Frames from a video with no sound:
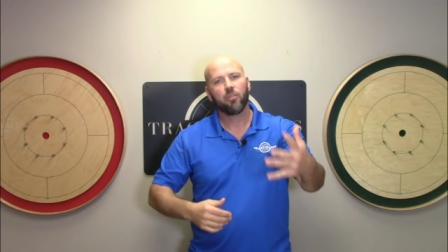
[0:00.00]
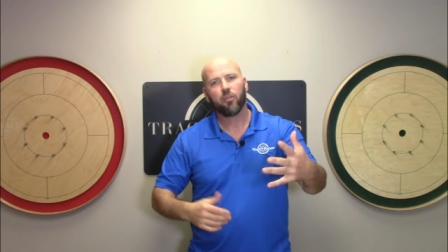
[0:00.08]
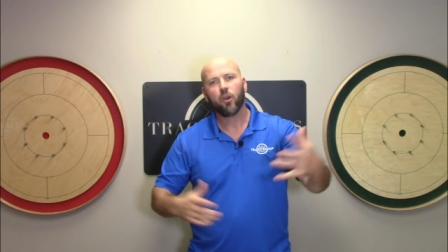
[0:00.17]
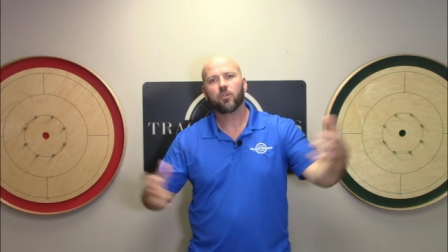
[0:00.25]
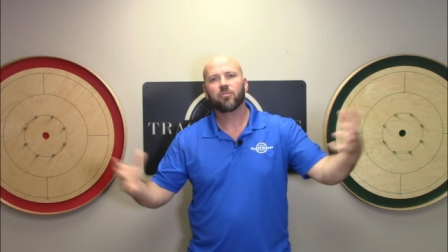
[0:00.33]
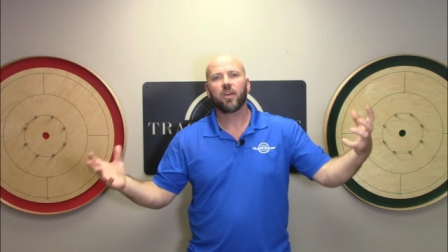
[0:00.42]

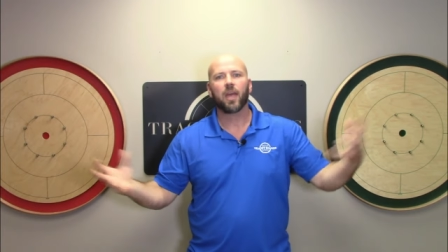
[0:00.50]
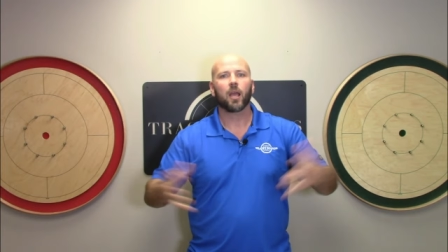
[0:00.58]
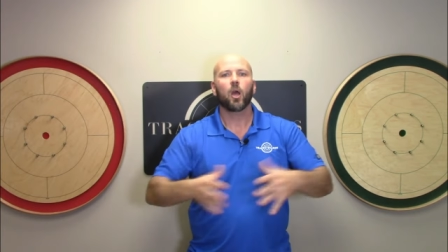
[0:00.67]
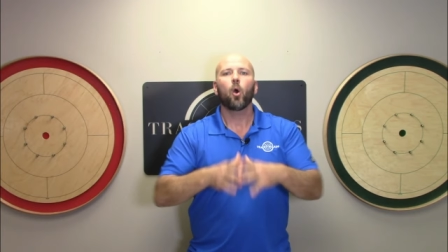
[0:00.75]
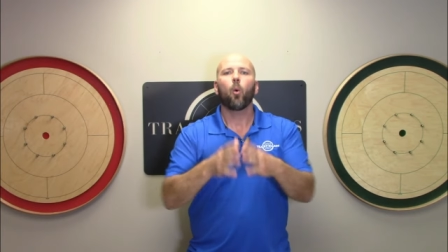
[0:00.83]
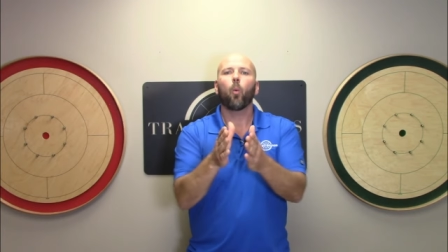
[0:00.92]
Third
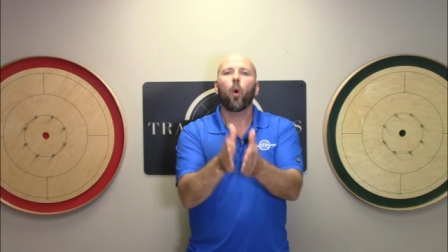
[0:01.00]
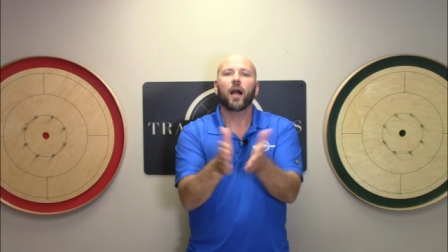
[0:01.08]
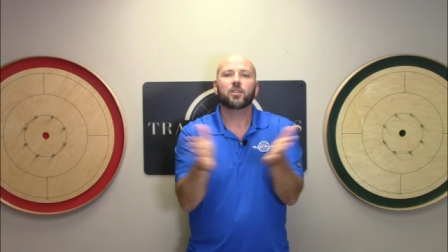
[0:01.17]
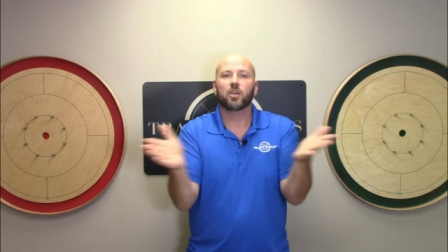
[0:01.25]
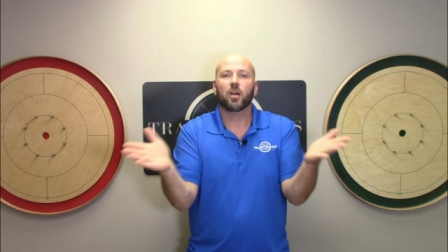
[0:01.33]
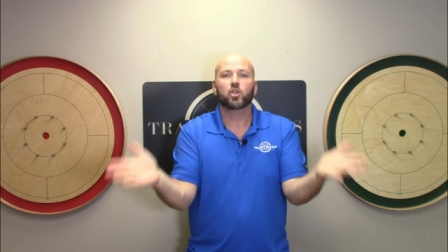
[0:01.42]
thing,
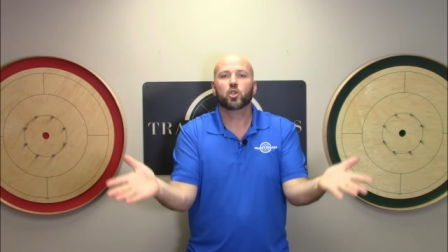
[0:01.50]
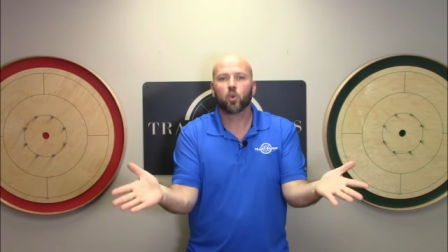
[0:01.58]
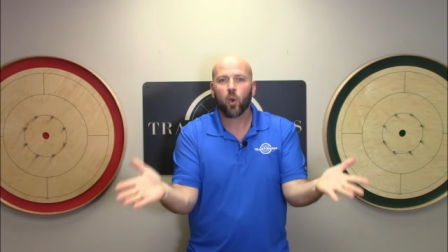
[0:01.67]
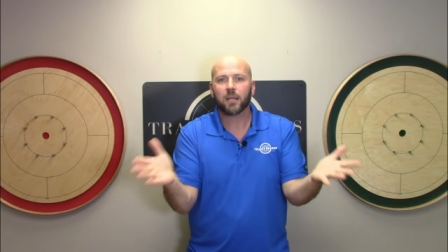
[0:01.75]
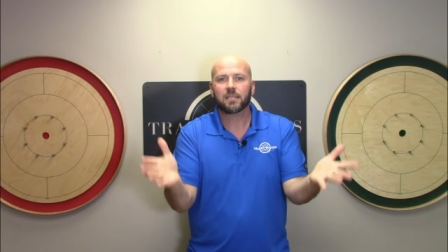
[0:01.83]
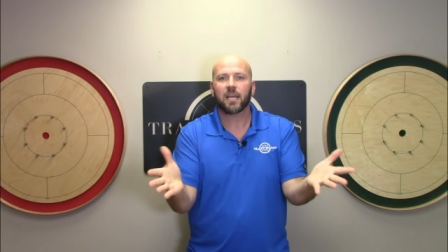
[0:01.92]
watch a
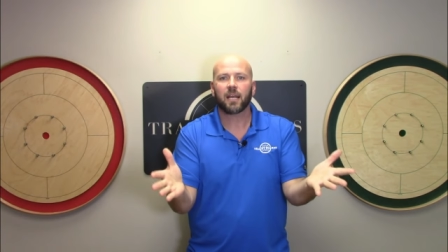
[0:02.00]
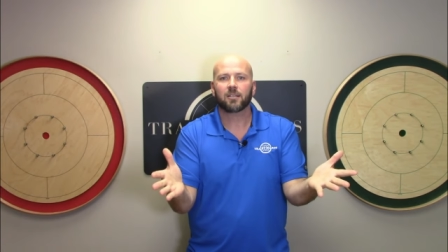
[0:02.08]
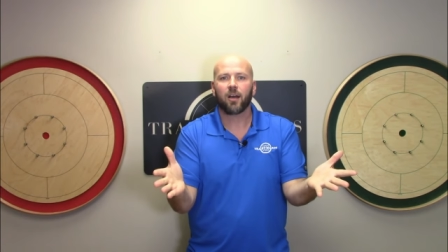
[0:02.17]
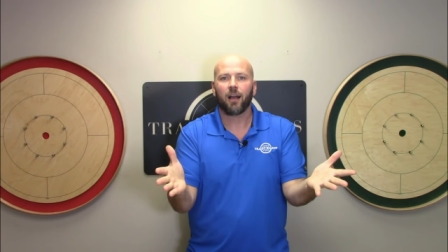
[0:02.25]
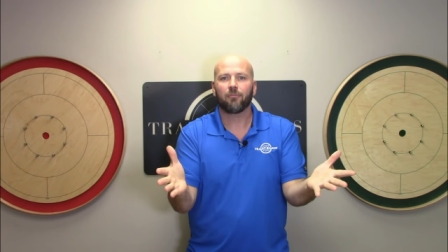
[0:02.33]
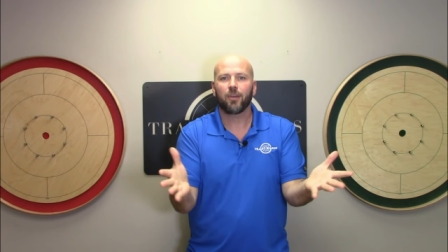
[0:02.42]
short
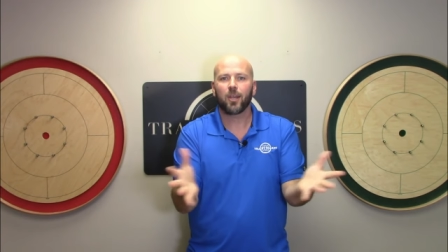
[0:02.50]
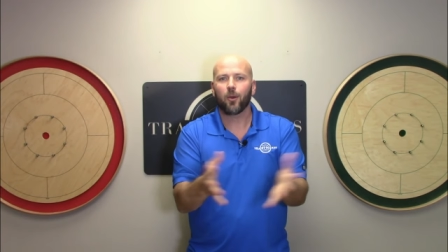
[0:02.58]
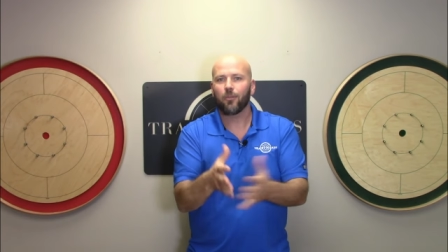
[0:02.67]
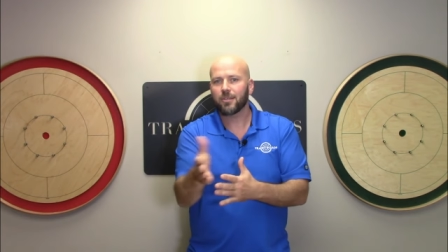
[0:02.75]
TikTok video.